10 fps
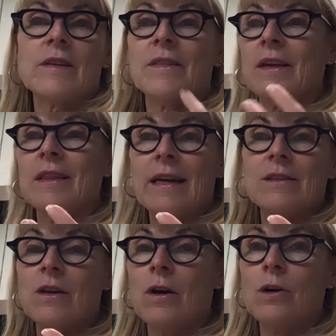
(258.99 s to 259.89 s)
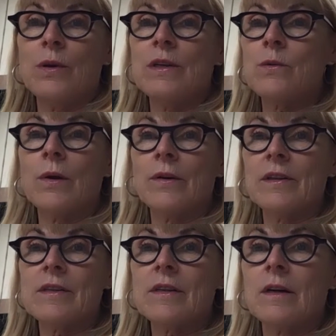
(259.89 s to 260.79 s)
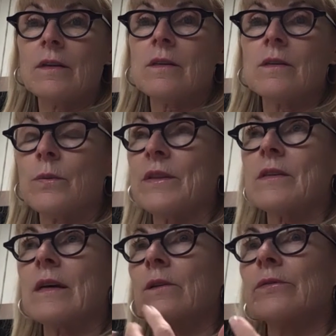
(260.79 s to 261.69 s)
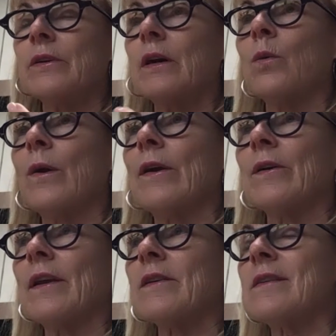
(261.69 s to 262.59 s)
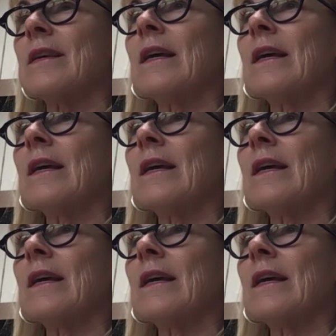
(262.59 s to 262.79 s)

I think that's always where it starts, is with self-awareness.